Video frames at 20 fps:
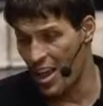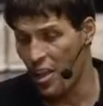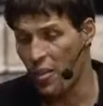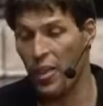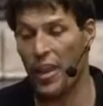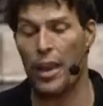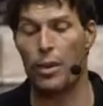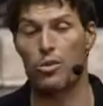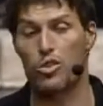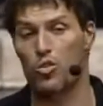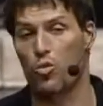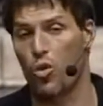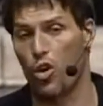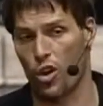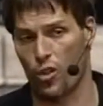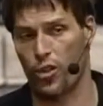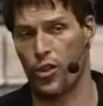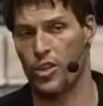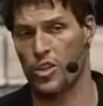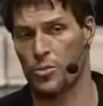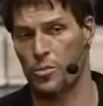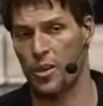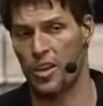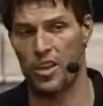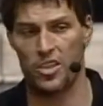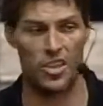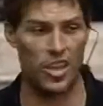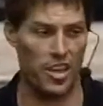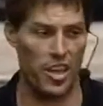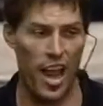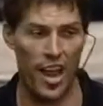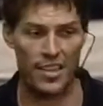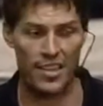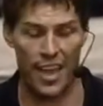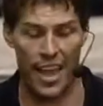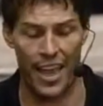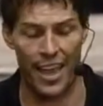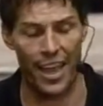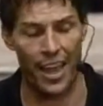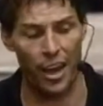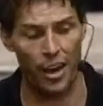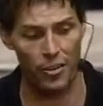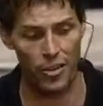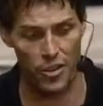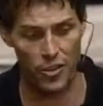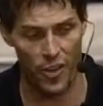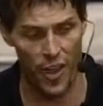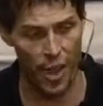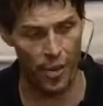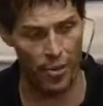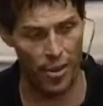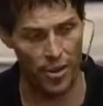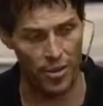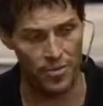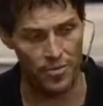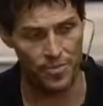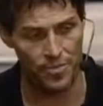that he was worthless because he had not taken care of his family.